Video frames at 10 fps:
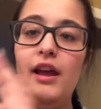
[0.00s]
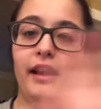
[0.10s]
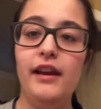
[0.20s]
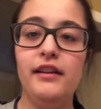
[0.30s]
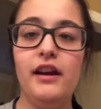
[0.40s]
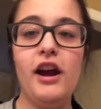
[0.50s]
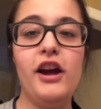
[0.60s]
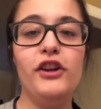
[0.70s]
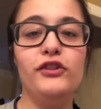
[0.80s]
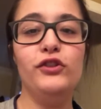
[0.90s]
Hey
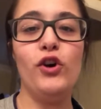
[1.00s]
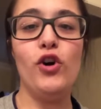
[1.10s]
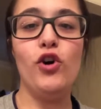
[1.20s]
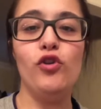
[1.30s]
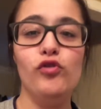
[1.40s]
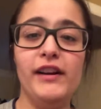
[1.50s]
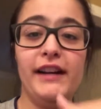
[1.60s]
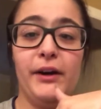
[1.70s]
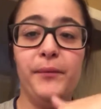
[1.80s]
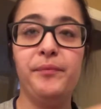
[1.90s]
guys, so right
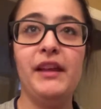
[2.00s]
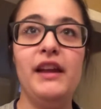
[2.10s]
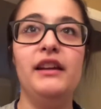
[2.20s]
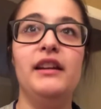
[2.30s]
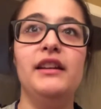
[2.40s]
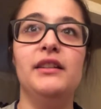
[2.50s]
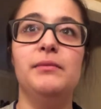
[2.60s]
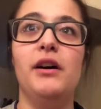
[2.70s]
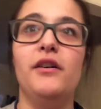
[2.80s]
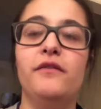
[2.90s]
now it is
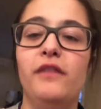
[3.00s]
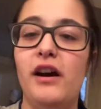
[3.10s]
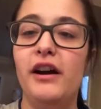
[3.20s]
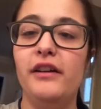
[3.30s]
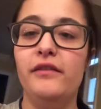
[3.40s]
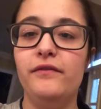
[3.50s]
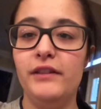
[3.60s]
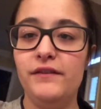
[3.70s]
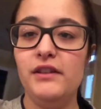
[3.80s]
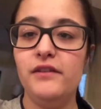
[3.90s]
about
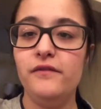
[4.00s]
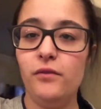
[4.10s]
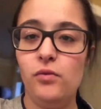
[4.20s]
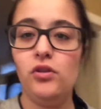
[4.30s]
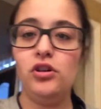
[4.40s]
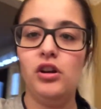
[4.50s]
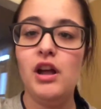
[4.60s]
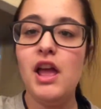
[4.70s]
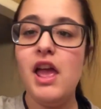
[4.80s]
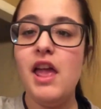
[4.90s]
5:54,
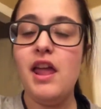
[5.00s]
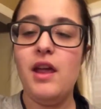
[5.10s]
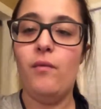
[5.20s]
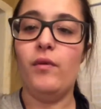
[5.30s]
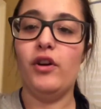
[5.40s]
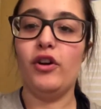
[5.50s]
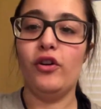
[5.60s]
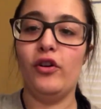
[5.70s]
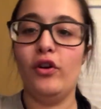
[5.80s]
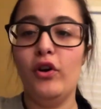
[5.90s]
and we
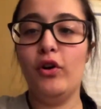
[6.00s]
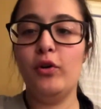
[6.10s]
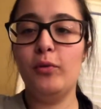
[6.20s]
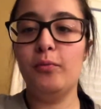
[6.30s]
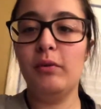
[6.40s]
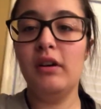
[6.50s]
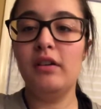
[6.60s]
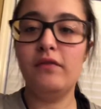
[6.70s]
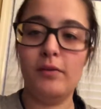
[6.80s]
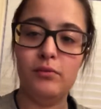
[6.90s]
are home
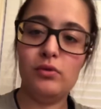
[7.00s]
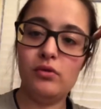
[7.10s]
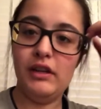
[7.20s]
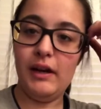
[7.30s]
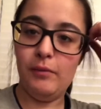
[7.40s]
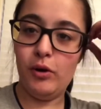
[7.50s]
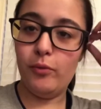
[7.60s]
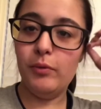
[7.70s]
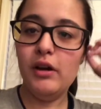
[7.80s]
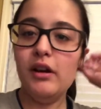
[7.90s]
from
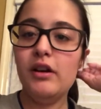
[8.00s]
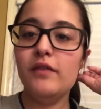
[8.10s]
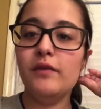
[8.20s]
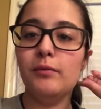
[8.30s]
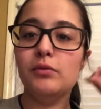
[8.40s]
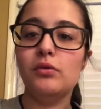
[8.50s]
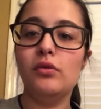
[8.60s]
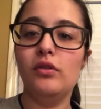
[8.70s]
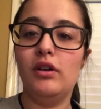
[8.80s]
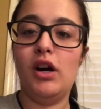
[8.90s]

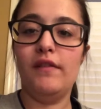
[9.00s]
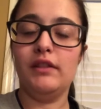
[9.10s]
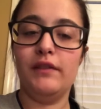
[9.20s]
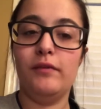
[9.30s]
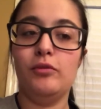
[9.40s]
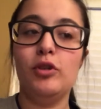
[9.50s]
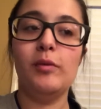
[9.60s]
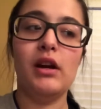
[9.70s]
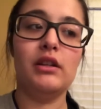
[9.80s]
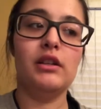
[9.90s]
school, and obviously from cheer
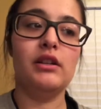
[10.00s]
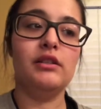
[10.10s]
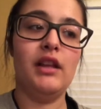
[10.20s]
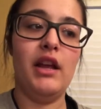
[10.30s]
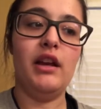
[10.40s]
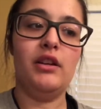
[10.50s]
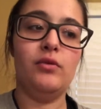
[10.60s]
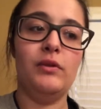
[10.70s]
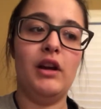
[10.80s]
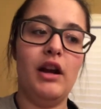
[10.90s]
practice, and
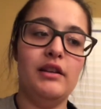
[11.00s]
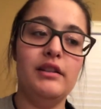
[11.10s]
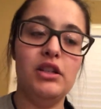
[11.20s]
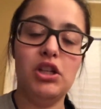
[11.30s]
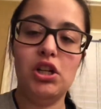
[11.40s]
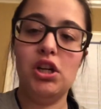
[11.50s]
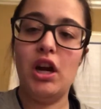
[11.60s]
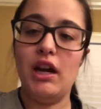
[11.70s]
we got dinner.